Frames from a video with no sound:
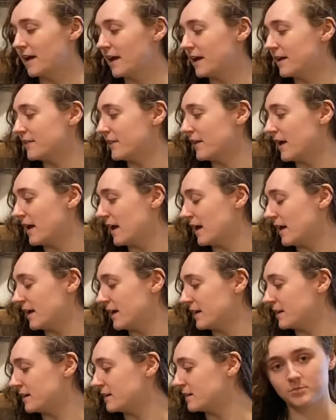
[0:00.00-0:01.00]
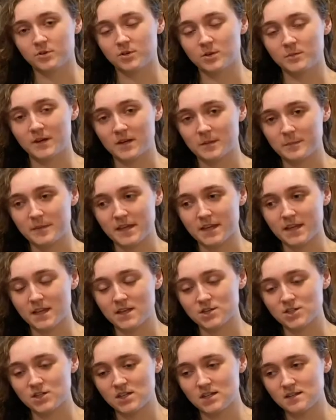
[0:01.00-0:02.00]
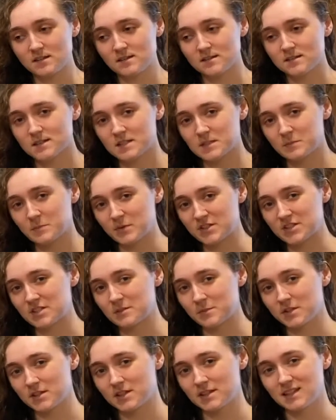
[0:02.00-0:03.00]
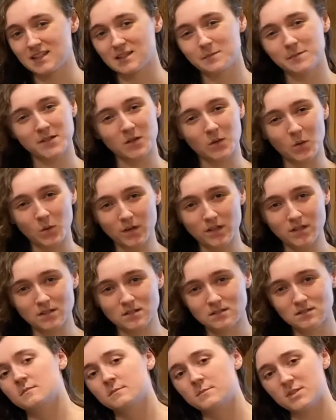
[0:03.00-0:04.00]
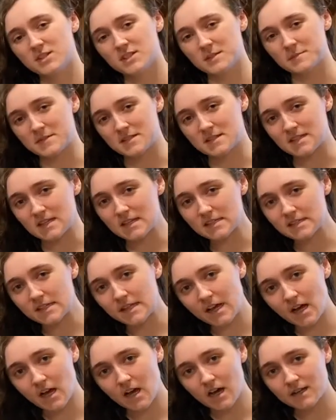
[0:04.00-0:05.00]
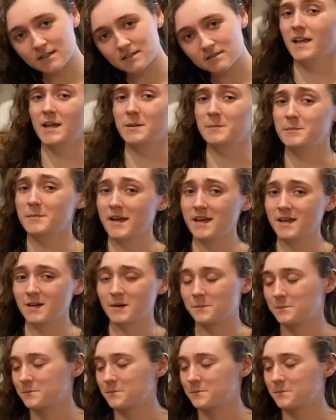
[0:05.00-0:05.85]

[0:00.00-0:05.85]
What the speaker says: and then put them on a baking sheet, spritz them with a little bit of oil, put some seasoning on, and bake them.